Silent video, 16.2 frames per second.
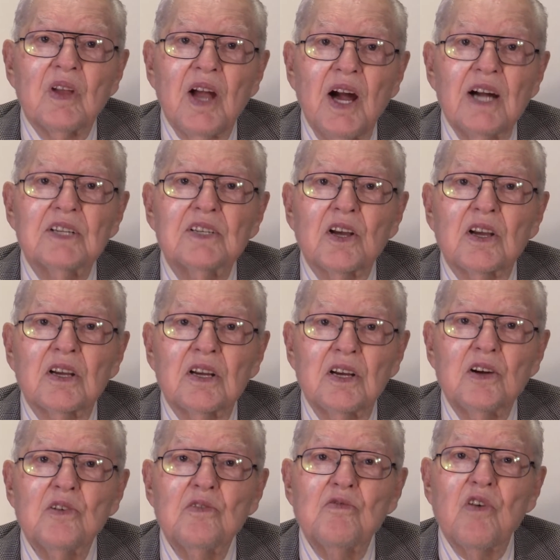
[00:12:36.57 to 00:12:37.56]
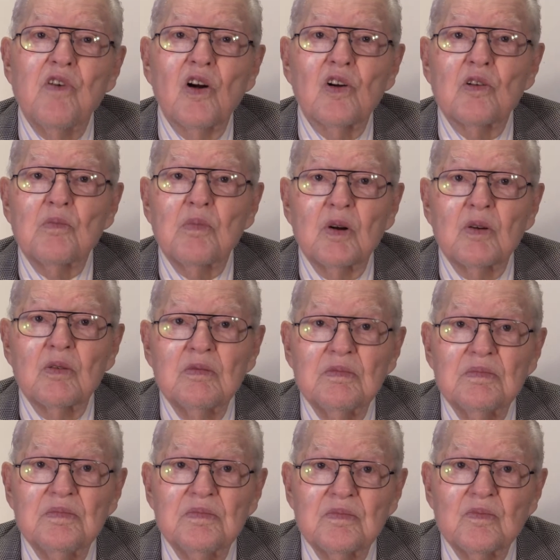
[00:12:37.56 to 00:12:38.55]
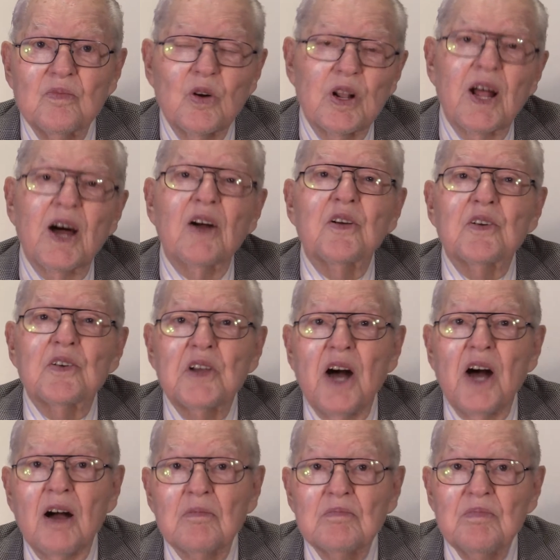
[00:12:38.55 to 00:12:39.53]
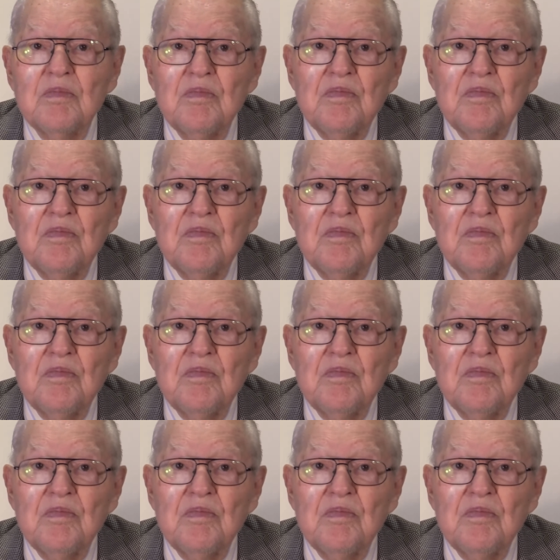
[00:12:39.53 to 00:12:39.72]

That's a convertible without a top,